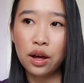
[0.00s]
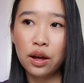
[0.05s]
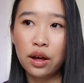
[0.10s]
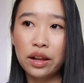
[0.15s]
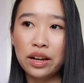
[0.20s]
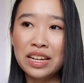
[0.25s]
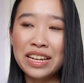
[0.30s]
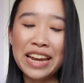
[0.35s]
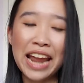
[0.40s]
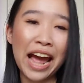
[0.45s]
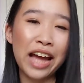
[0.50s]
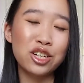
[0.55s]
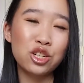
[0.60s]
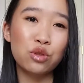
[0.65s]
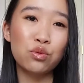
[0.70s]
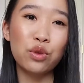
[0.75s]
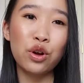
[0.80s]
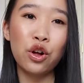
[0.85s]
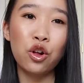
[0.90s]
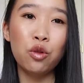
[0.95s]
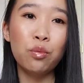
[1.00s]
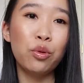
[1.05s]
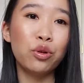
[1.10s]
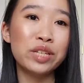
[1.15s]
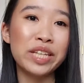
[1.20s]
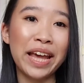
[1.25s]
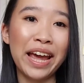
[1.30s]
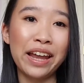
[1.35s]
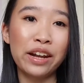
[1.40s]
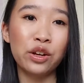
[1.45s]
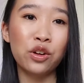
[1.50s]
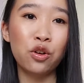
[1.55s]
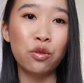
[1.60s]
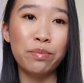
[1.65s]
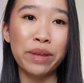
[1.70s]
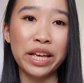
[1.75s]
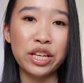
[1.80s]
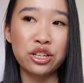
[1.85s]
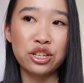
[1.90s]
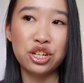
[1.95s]
natural botanical
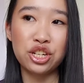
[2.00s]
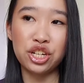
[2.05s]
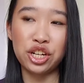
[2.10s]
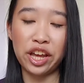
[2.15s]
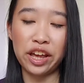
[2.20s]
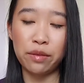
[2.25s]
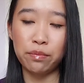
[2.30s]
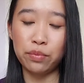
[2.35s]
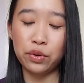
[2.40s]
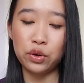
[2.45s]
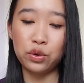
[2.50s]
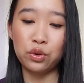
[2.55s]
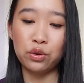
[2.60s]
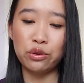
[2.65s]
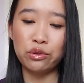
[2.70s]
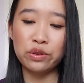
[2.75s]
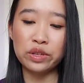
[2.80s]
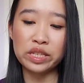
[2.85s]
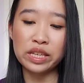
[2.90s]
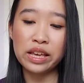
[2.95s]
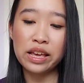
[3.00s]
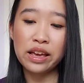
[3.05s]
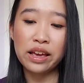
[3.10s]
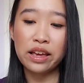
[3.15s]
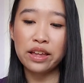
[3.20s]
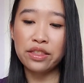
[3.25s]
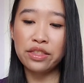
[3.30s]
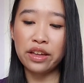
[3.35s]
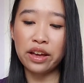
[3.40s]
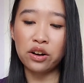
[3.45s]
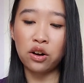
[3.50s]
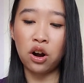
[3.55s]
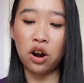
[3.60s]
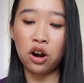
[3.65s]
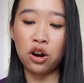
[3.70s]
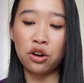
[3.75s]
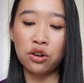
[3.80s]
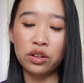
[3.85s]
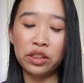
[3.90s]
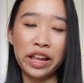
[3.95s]
based shampoos that
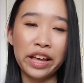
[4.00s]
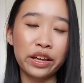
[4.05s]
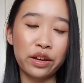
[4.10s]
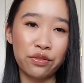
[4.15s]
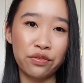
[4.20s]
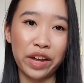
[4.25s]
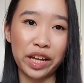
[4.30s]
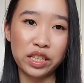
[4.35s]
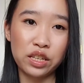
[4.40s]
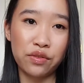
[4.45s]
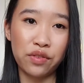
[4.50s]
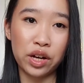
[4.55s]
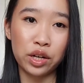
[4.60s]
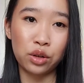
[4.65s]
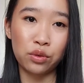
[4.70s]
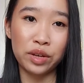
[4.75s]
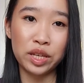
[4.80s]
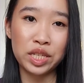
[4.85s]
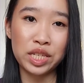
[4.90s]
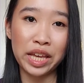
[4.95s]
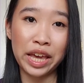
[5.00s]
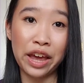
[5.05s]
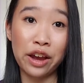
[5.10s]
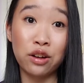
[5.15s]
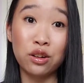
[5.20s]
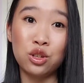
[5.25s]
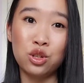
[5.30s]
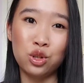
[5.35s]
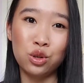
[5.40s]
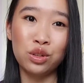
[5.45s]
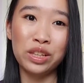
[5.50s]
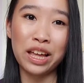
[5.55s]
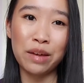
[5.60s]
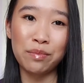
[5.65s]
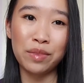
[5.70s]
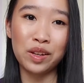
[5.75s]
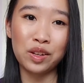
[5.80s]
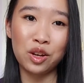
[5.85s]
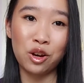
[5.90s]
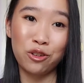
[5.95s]
are effective on greasy hair, do let
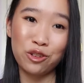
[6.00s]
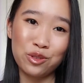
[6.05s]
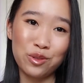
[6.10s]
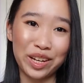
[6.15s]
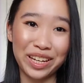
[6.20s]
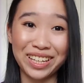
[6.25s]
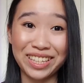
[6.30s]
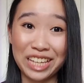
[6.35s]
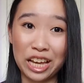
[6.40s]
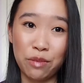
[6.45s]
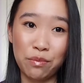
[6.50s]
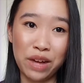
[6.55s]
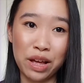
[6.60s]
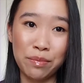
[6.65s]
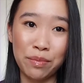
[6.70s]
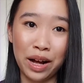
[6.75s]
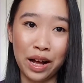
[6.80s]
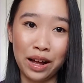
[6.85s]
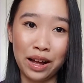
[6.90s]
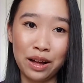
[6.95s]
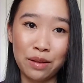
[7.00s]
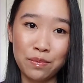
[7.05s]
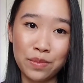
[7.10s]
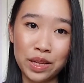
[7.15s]
me know so I can tell my mom.